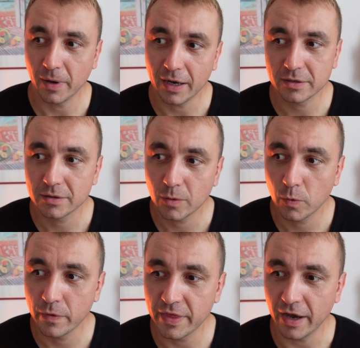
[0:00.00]
but
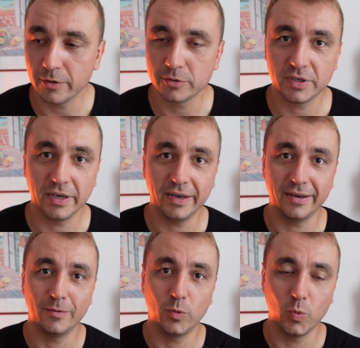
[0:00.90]
without
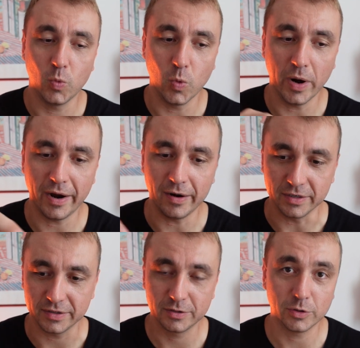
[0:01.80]
a
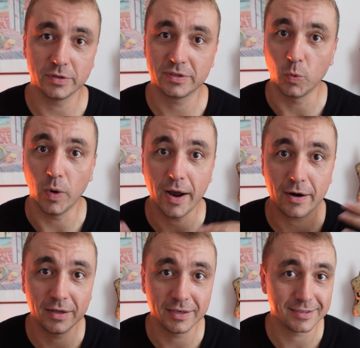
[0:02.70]
wires so it's
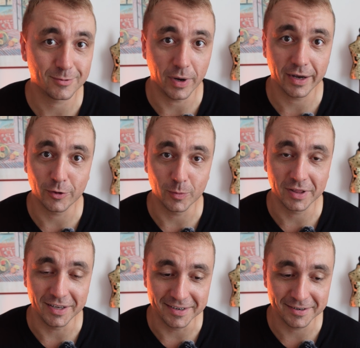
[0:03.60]
wireless vacuum
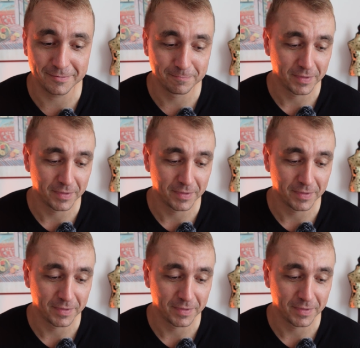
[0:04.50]
cleaner